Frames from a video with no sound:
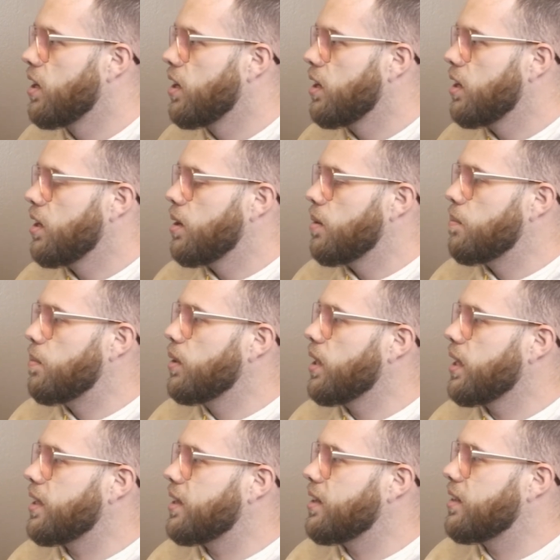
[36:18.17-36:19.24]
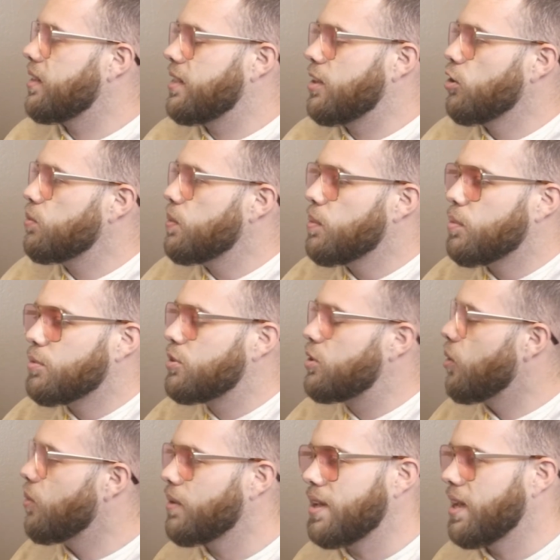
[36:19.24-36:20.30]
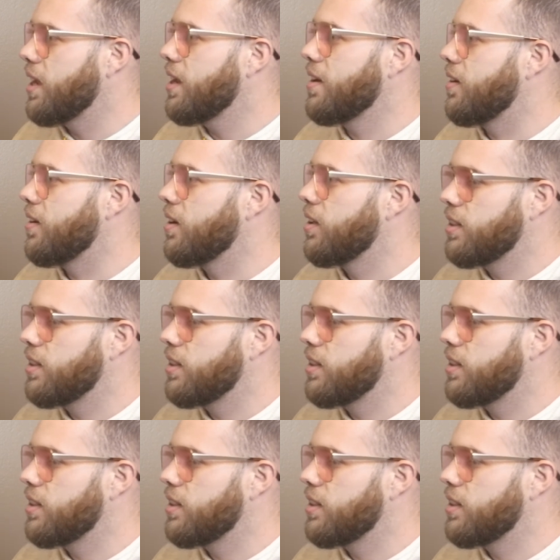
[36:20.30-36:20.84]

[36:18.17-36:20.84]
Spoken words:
Mm-hmm. But like those people don't care.